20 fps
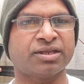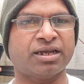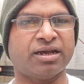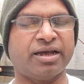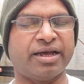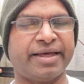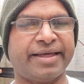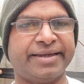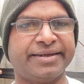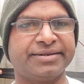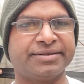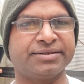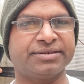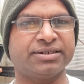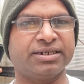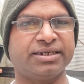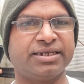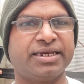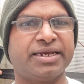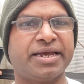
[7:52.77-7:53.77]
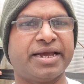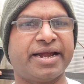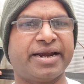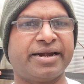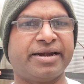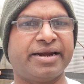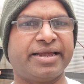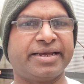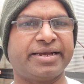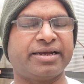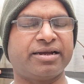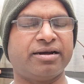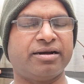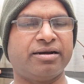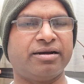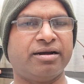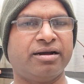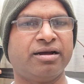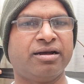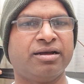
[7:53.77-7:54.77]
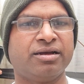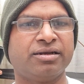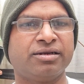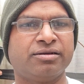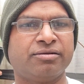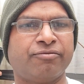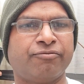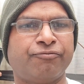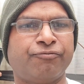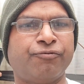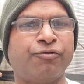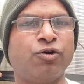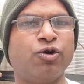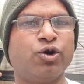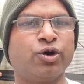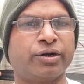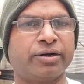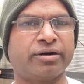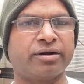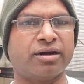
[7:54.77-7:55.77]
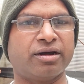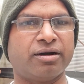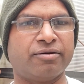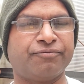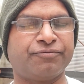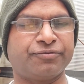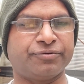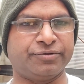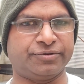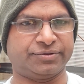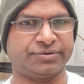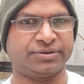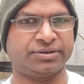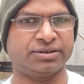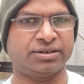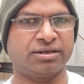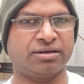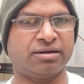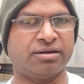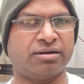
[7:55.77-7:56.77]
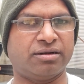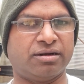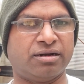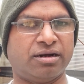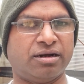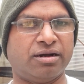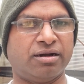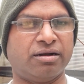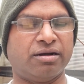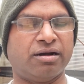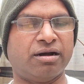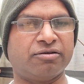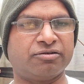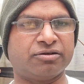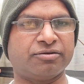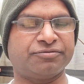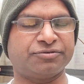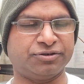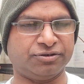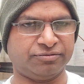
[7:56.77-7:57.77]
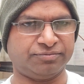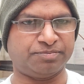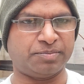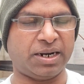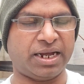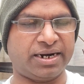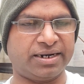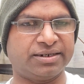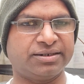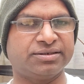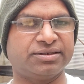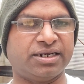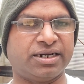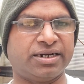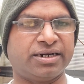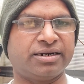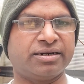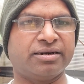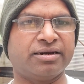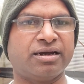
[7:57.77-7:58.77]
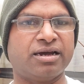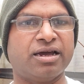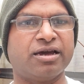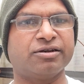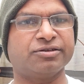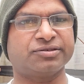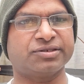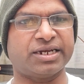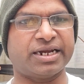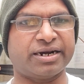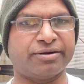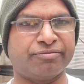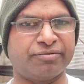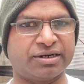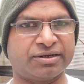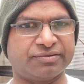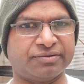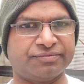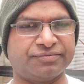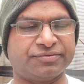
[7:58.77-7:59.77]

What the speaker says: and he had like 4 fruits out of 2 plants, and I also had one of the